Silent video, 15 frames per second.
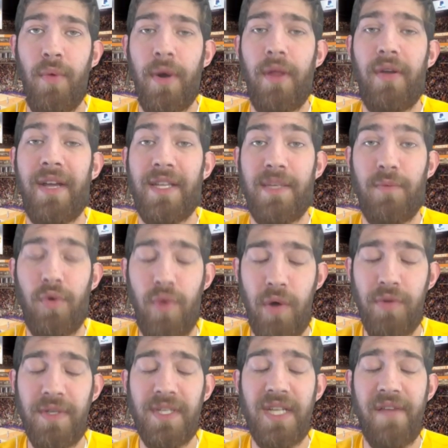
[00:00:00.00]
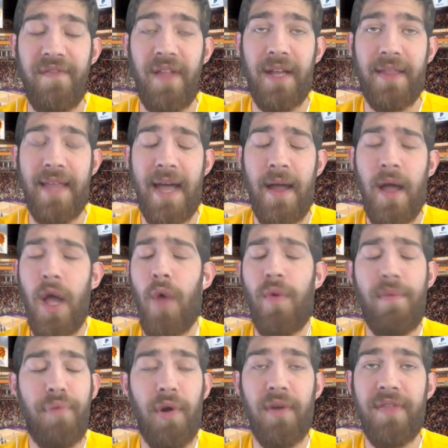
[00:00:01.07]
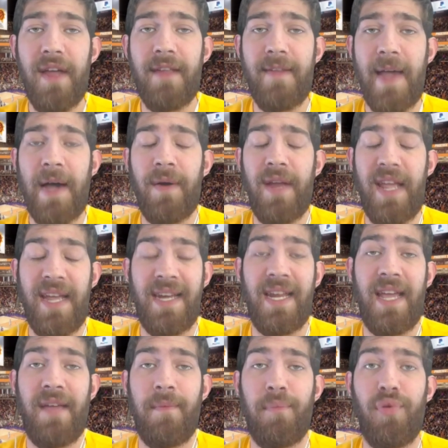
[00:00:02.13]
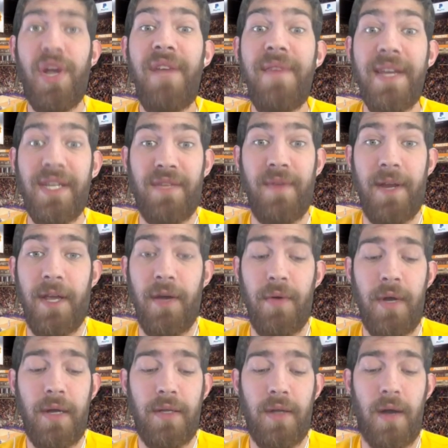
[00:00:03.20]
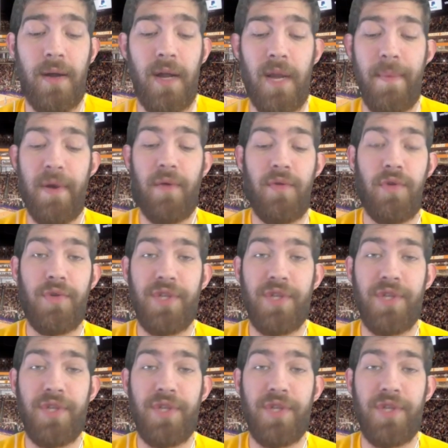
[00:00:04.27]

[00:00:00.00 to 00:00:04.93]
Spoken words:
to look at some quotes and stuff like that. We broke that down in a previous video talking about